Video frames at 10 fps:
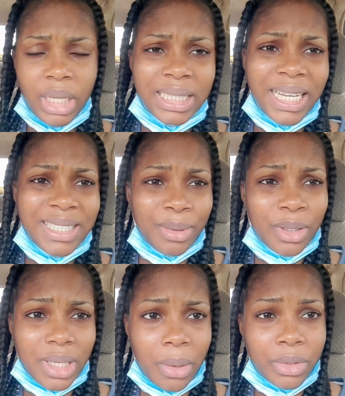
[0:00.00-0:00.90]
that's
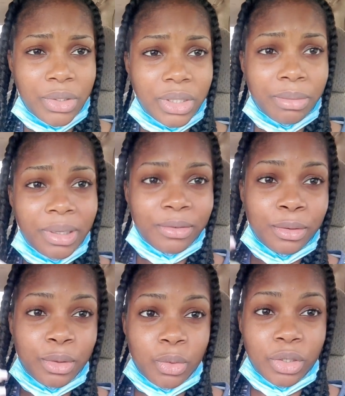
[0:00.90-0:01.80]
because I was using my
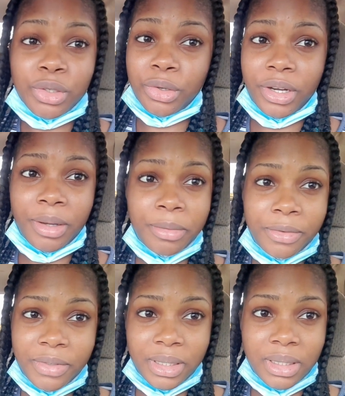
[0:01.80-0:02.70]
phone to watch Korean
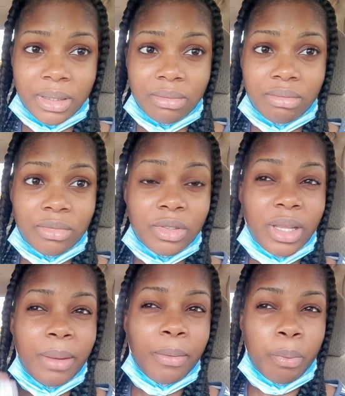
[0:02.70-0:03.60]
movies,
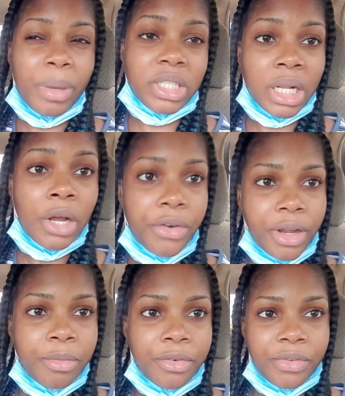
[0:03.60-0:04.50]
a particular
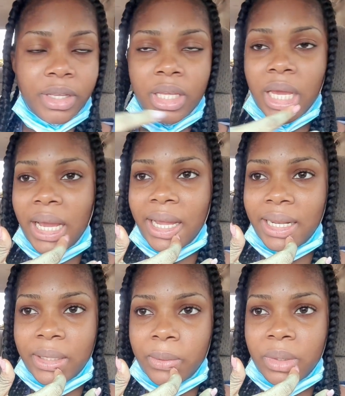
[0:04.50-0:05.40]
Korean movie,
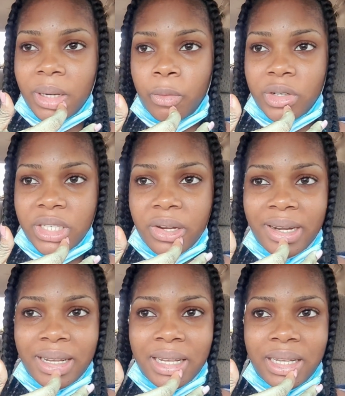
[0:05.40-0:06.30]
and the one I'm watching
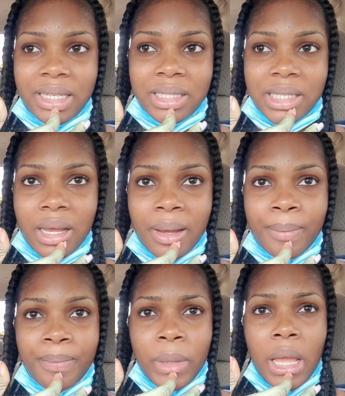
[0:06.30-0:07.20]
currently is
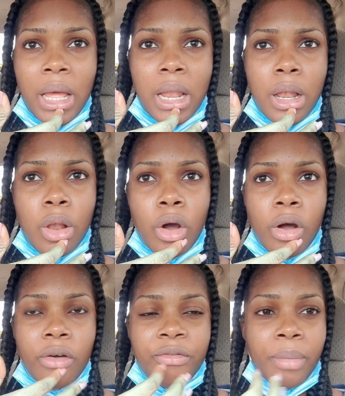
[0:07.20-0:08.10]

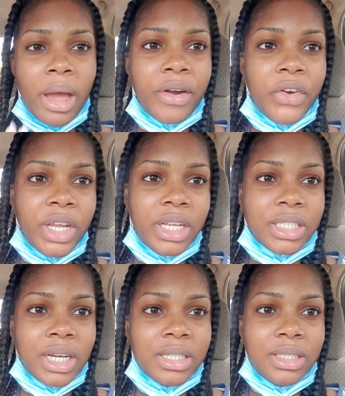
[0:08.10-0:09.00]
Love,
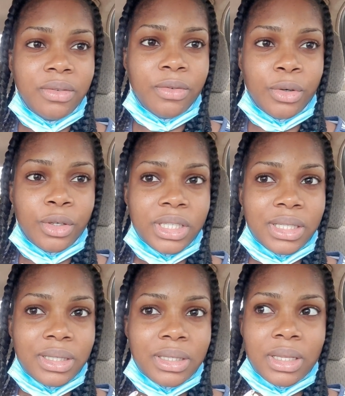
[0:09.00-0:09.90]
Marriage and
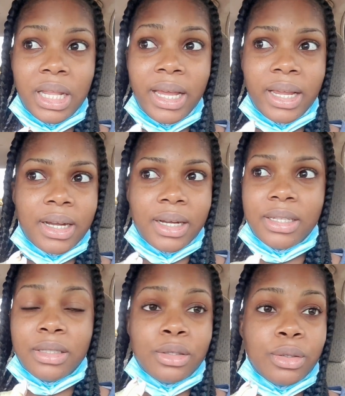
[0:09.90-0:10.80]
Divorce. Like,
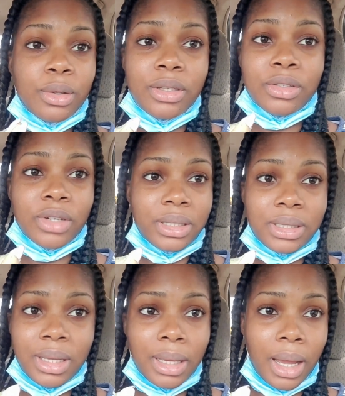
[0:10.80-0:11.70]
it's so
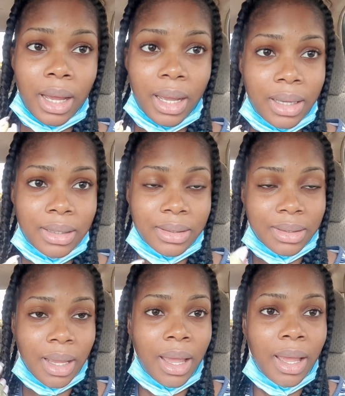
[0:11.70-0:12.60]
interesting, guys.